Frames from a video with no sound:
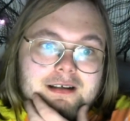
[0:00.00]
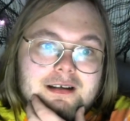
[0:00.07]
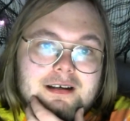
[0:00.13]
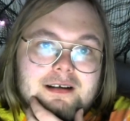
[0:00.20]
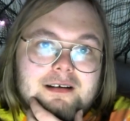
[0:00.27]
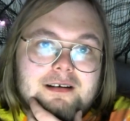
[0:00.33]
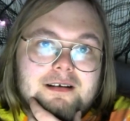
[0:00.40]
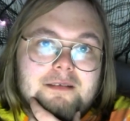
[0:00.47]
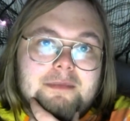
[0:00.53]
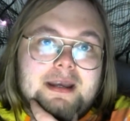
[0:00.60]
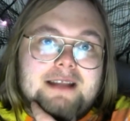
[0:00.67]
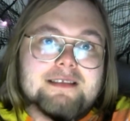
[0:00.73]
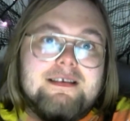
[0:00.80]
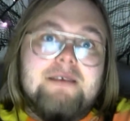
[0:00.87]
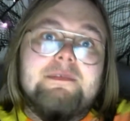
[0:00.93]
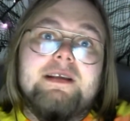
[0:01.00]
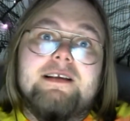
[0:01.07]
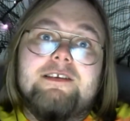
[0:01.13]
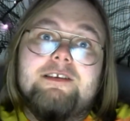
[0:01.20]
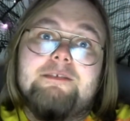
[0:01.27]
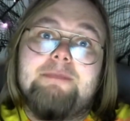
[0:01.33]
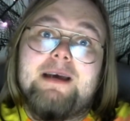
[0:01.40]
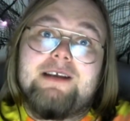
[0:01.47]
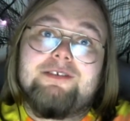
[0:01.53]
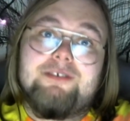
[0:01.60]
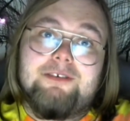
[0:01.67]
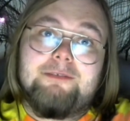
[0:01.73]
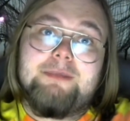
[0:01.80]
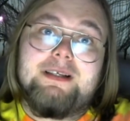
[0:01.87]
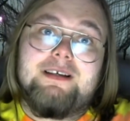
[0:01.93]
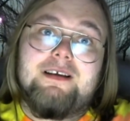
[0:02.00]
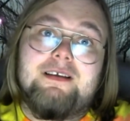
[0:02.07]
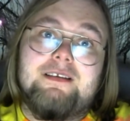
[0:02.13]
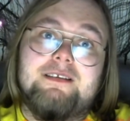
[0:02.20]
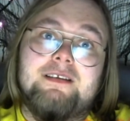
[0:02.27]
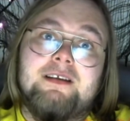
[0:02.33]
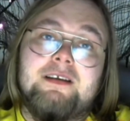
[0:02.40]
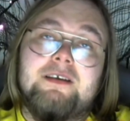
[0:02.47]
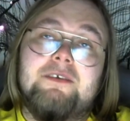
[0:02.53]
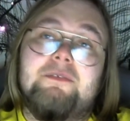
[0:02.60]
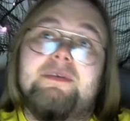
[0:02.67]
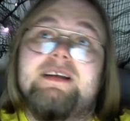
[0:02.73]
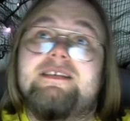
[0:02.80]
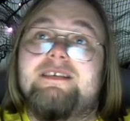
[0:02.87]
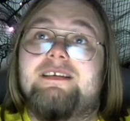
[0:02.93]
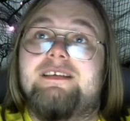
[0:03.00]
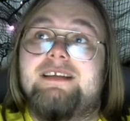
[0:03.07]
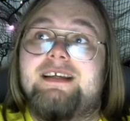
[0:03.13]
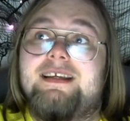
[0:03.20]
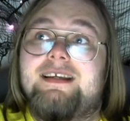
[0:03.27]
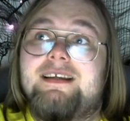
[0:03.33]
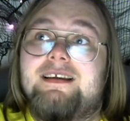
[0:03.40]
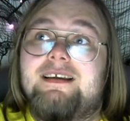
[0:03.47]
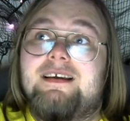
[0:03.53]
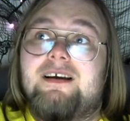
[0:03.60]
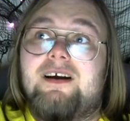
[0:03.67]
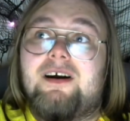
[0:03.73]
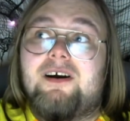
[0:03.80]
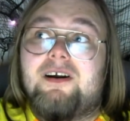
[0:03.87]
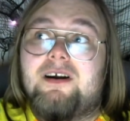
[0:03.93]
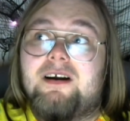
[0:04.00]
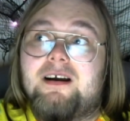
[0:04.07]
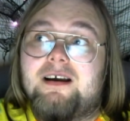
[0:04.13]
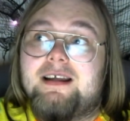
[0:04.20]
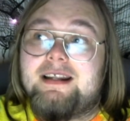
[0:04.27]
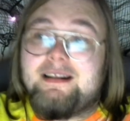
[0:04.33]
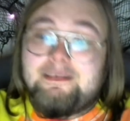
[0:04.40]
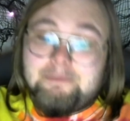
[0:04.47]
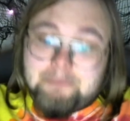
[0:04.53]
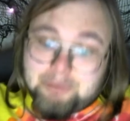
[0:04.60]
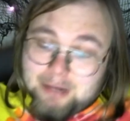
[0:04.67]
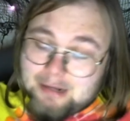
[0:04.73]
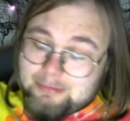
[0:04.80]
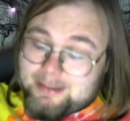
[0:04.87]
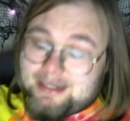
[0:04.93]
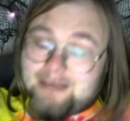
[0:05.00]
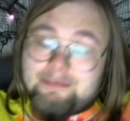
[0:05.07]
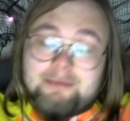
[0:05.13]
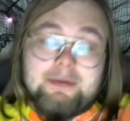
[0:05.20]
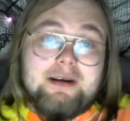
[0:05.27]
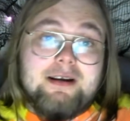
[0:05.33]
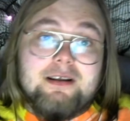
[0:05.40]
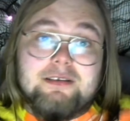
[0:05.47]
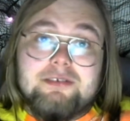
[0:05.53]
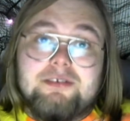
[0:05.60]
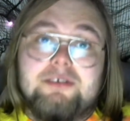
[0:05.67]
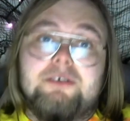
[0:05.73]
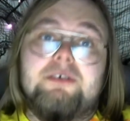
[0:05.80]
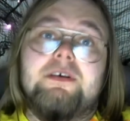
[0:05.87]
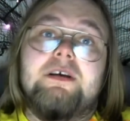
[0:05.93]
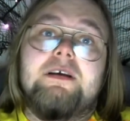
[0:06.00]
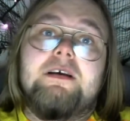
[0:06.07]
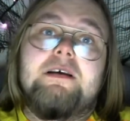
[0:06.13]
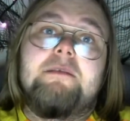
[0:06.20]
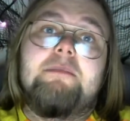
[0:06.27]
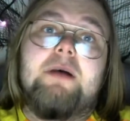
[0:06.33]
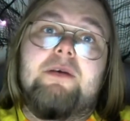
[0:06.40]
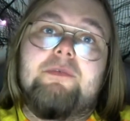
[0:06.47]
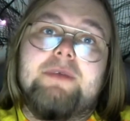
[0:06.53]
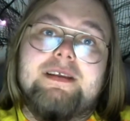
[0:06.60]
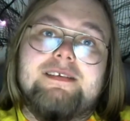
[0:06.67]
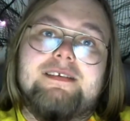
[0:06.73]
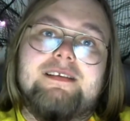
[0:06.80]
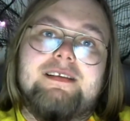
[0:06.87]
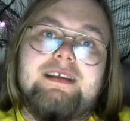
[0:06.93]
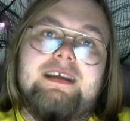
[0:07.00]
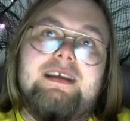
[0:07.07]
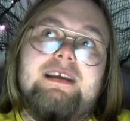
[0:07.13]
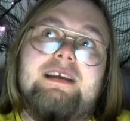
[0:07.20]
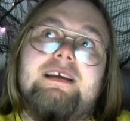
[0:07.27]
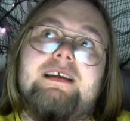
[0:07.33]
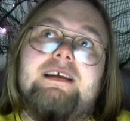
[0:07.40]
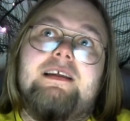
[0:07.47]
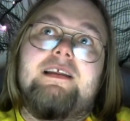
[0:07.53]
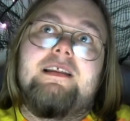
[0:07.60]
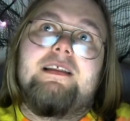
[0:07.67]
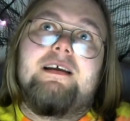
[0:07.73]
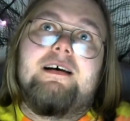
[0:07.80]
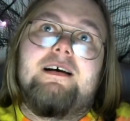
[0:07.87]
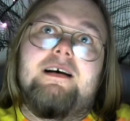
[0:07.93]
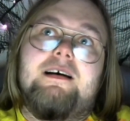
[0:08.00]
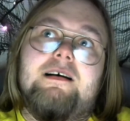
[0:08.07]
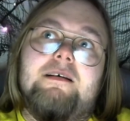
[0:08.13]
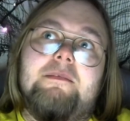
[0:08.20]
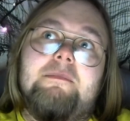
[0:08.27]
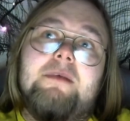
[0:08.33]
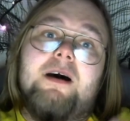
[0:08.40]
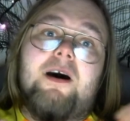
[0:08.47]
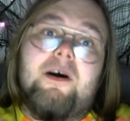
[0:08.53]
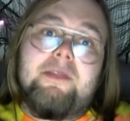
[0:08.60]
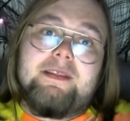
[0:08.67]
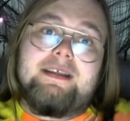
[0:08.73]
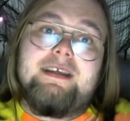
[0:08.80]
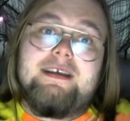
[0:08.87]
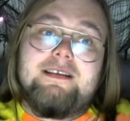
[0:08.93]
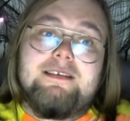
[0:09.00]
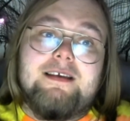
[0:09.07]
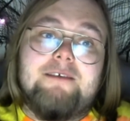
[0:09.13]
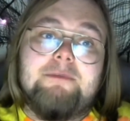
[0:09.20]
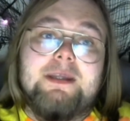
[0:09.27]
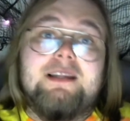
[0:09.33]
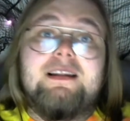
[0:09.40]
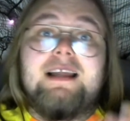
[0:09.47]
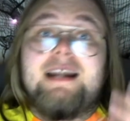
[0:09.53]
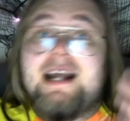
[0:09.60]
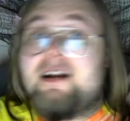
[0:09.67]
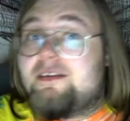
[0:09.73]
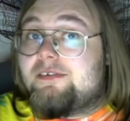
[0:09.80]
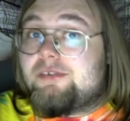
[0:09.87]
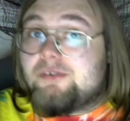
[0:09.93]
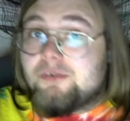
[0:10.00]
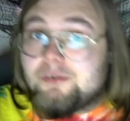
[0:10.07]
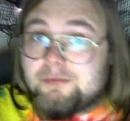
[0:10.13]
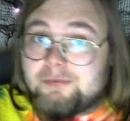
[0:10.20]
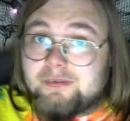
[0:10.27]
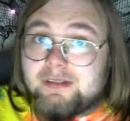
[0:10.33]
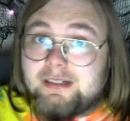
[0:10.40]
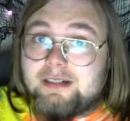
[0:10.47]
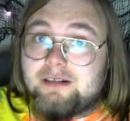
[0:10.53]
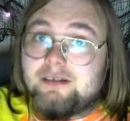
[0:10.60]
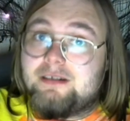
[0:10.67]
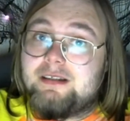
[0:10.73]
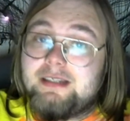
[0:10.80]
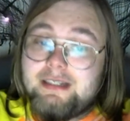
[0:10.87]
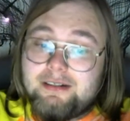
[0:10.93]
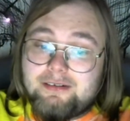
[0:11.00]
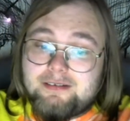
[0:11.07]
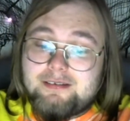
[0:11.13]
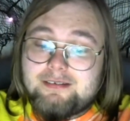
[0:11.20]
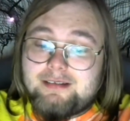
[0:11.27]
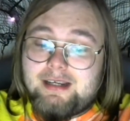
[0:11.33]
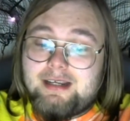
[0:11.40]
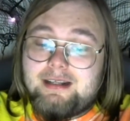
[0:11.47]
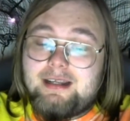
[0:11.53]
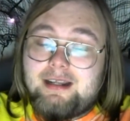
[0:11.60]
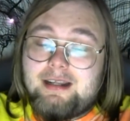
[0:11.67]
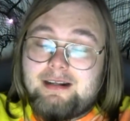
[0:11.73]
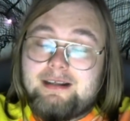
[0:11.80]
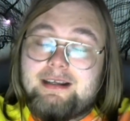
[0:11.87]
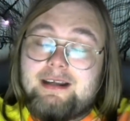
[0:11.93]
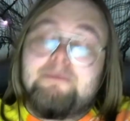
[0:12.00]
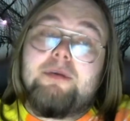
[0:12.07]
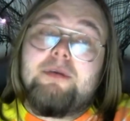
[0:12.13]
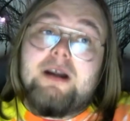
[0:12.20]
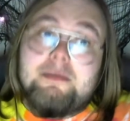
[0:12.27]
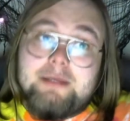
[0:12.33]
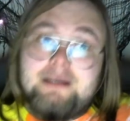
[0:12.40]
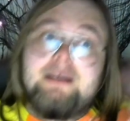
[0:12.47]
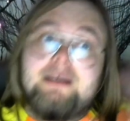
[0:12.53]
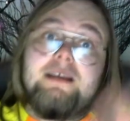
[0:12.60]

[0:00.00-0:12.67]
And something special, because recently, and probably everywhere else too, but recently all the kids have been let out of school for the year here in the state, and again probably